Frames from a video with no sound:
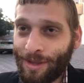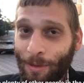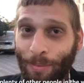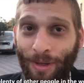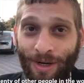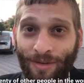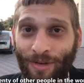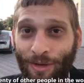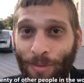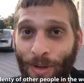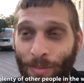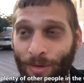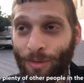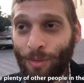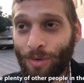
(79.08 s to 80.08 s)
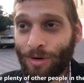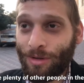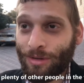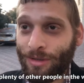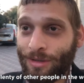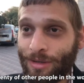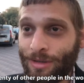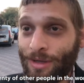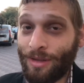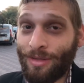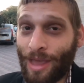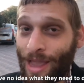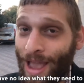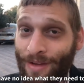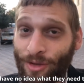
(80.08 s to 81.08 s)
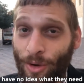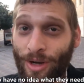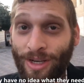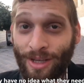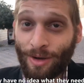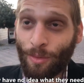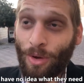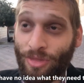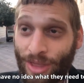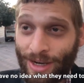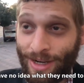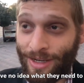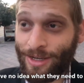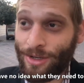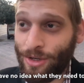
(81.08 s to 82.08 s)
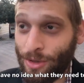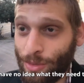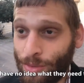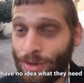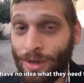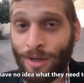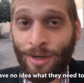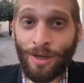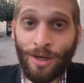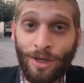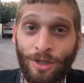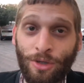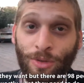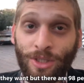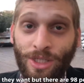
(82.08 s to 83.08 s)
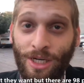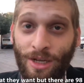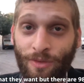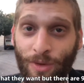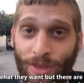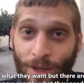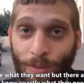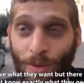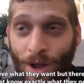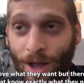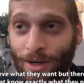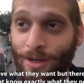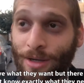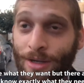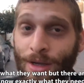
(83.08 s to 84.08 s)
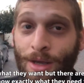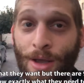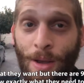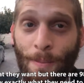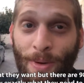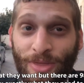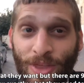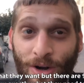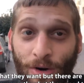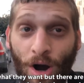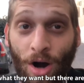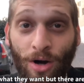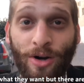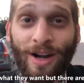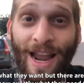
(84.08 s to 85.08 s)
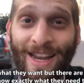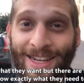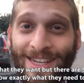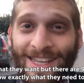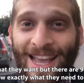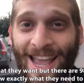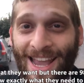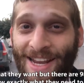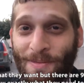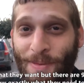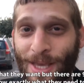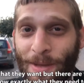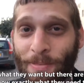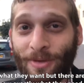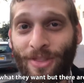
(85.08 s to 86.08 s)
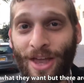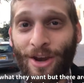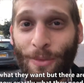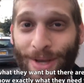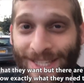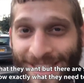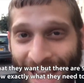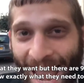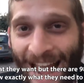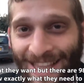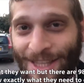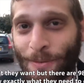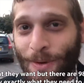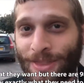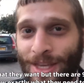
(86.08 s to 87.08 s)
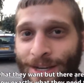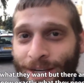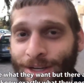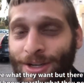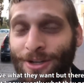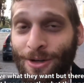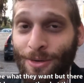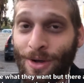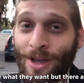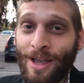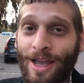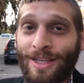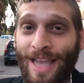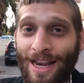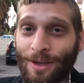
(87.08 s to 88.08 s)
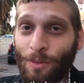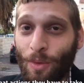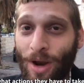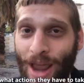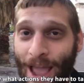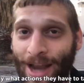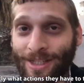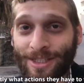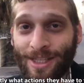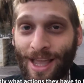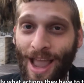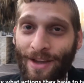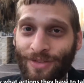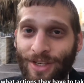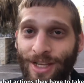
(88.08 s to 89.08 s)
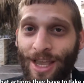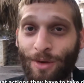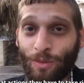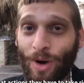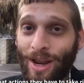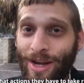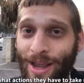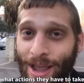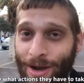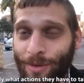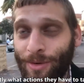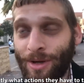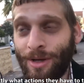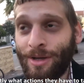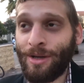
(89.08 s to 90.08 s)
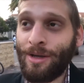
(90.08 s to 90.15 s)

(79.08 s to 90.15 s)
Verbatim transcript: There are plenty of other people in the world, they have no idea what they need to do to achieve what they want. But there are 98 people that know exactly what they need to do, exactly what actions they have to take right now